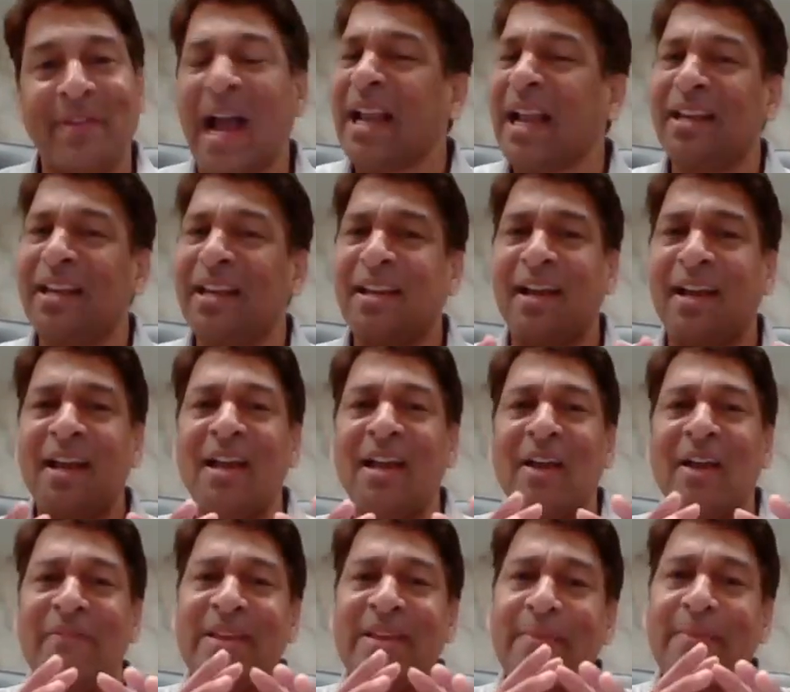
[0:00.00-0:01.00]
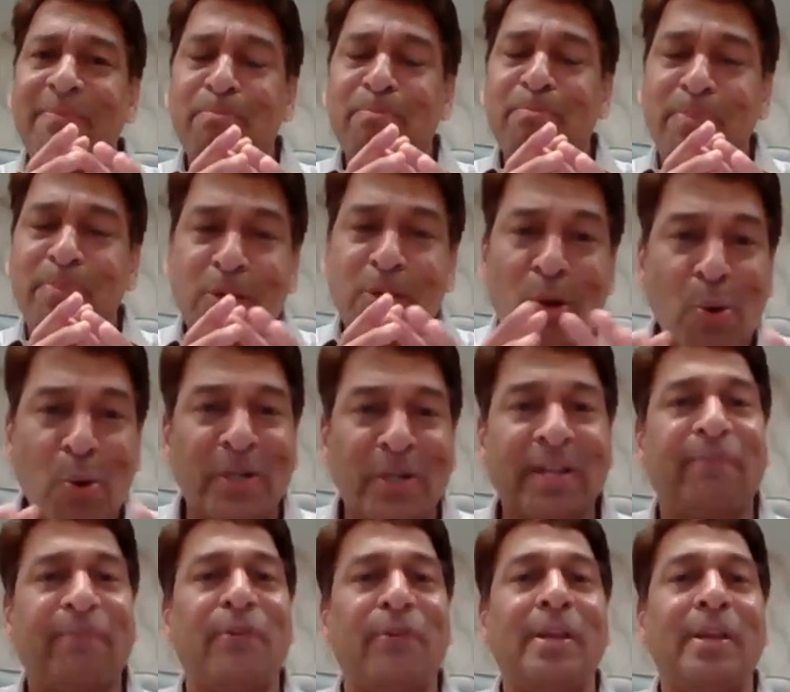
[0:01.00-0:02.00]
And we have
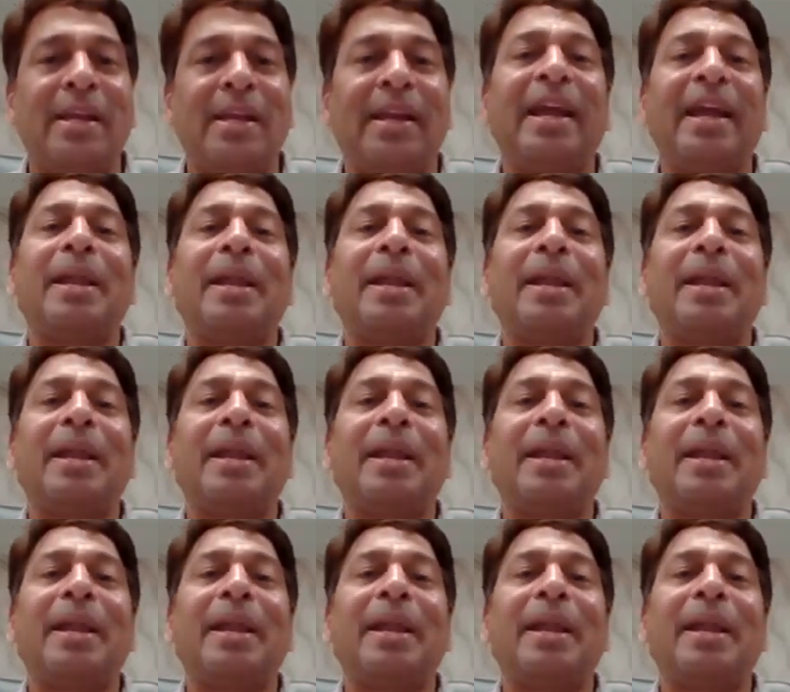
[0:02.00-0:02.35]
beautifully,